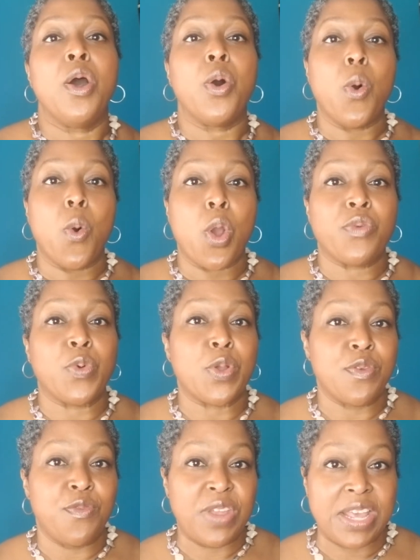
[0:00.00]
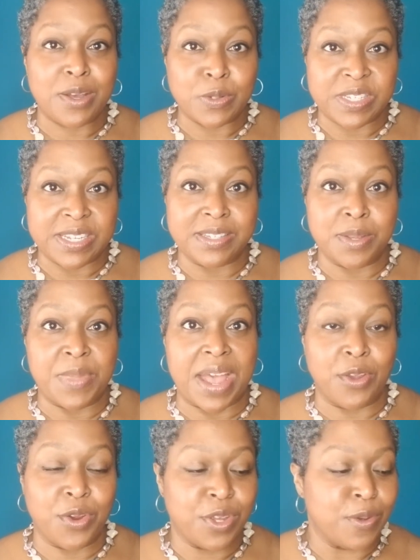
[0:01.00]
or for the video system that
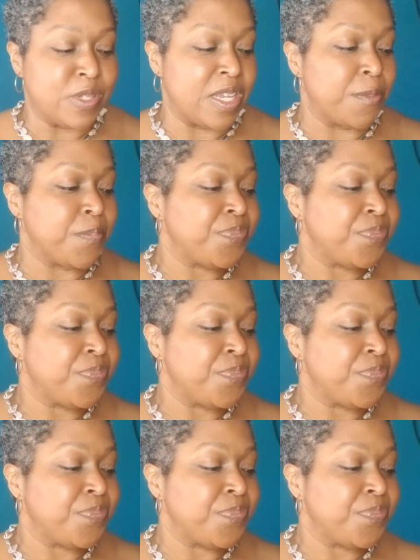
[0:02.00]
you're using.